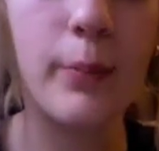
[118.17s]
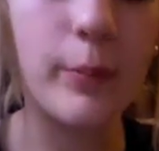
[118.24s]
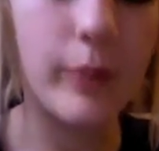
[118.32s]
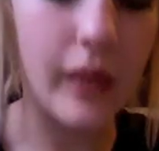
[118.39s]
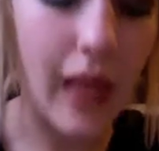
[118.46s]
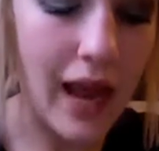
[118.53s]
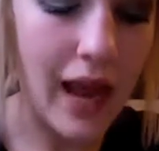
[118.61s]

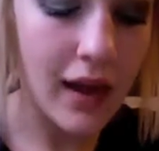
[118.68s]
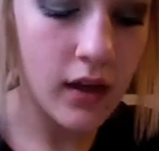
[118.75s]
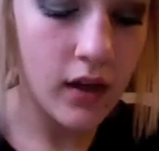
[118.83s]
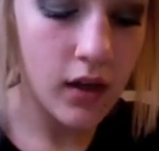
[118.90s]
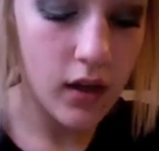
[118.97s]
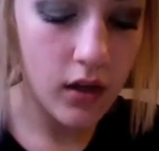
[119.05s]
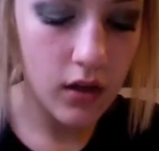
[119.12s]

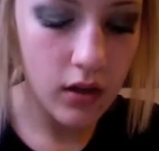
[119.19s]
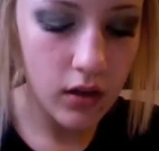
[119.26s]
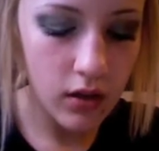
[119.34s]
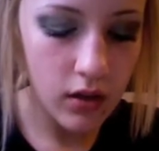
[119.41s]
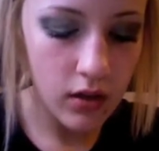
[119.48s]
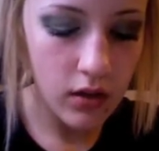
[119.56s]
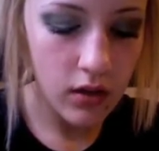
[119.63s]
black
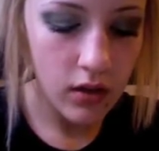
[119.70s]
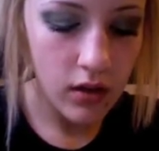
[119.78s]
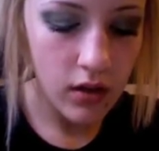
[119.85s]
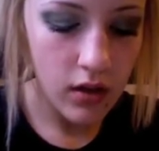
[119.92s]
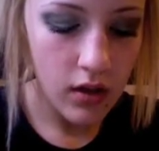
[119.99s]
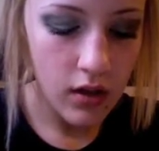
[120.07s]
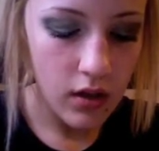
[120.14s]

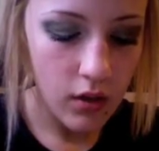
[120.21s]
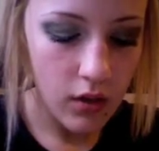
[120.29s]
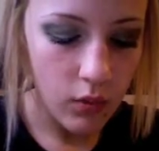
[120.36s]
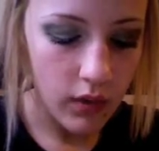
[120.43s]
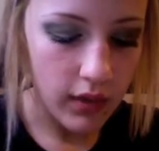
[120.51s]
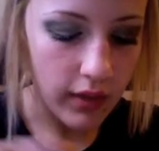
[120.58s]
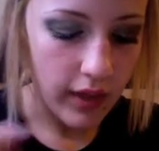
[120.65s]

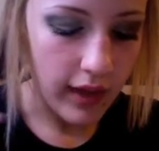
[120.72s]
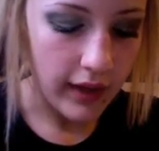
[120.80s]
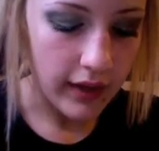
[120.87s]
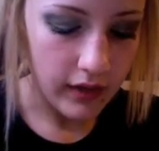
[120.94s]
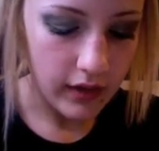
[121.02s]
with like